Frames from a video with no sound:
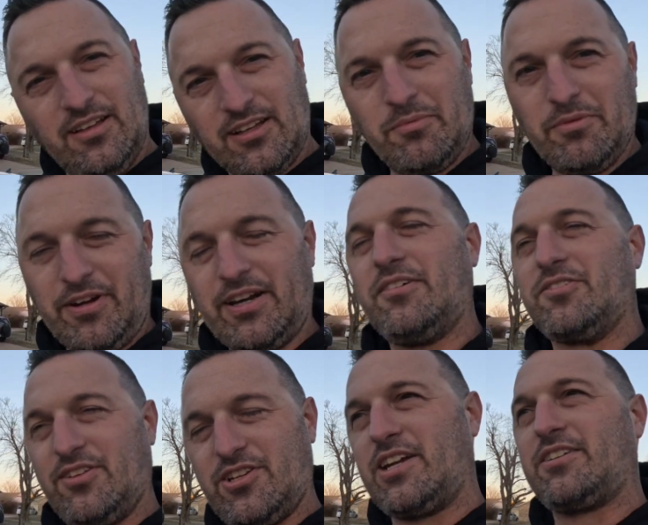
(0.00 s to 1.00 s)
Come to find out it was
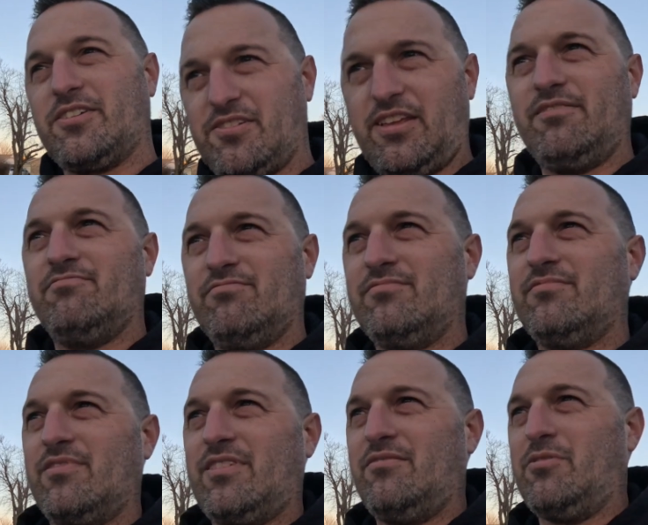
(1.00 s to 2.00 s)
injectors. They
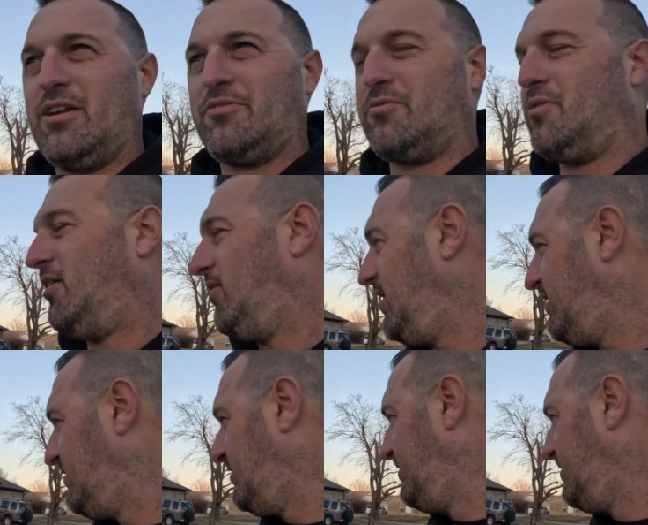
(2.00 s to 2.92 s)
went on through all that.